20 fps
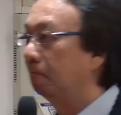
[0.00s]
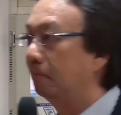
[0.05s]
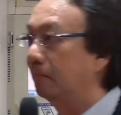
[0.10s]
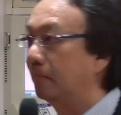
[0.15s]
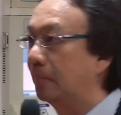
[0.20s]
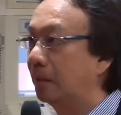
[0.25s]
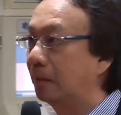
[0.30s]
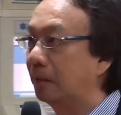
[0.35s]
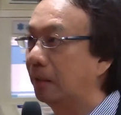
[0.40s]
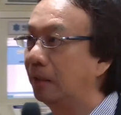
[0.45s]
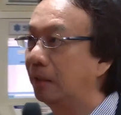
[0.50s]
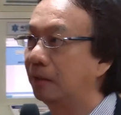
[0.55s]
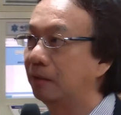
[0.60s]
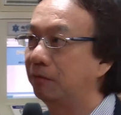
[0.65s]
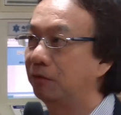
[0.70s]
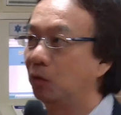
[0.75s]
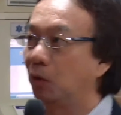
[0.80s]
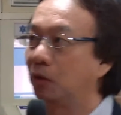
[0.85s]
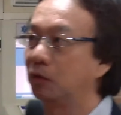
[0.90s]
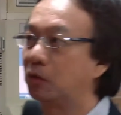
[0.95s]
Again, if
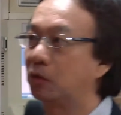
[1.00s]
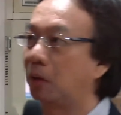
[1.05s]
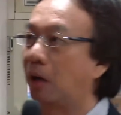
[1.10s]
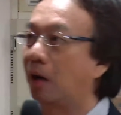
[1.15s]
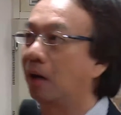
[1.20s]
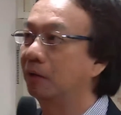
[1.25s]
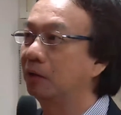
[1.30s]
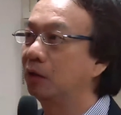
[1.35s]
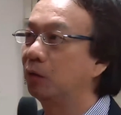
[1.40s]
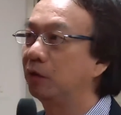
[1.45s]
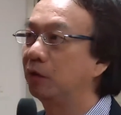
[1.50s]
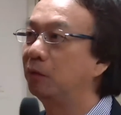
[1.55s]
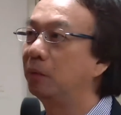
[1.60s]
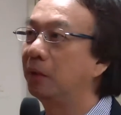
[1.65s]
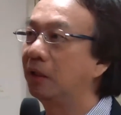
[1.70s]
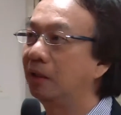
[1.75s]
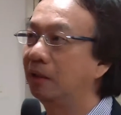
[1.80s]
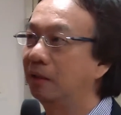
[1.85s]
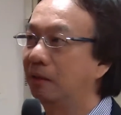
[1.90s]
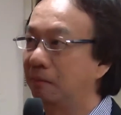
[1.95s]
you want to argue with
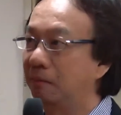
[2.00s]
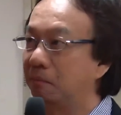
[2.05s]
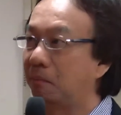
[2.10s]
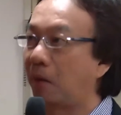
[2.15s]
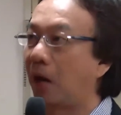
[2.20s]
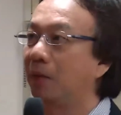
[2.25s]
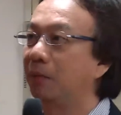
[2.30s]
me, buy me